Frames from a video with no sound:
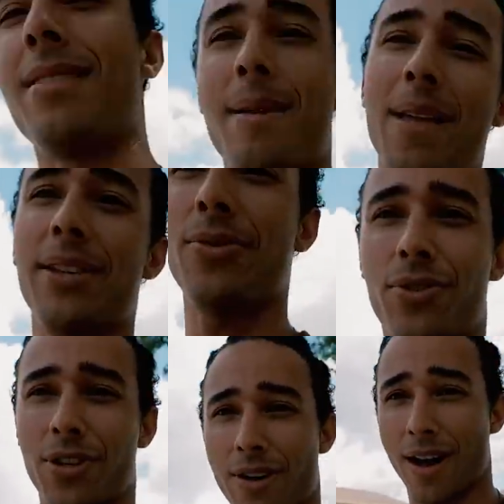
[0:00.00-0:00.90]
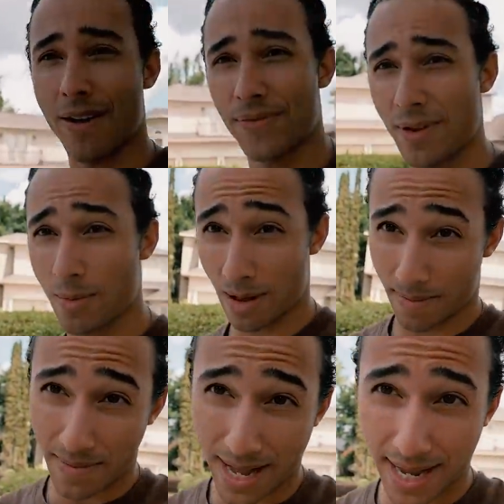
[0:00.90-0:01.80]
I'm not too sure how I feel about
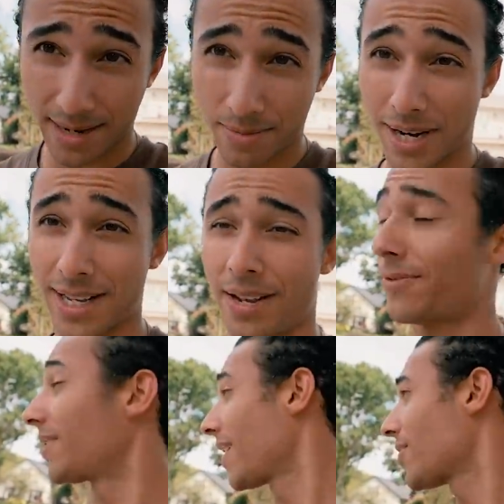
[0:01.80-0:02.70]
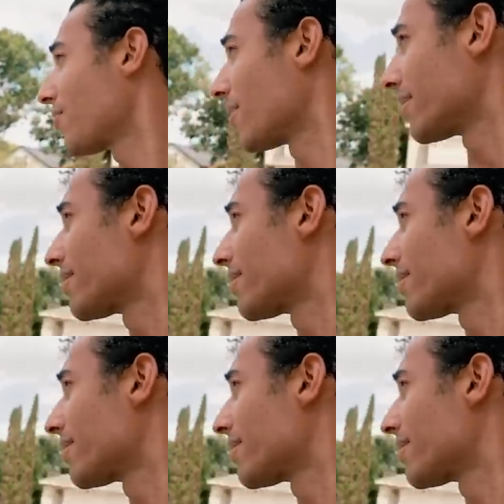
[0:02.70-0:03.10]
mine, but I definitely like yours.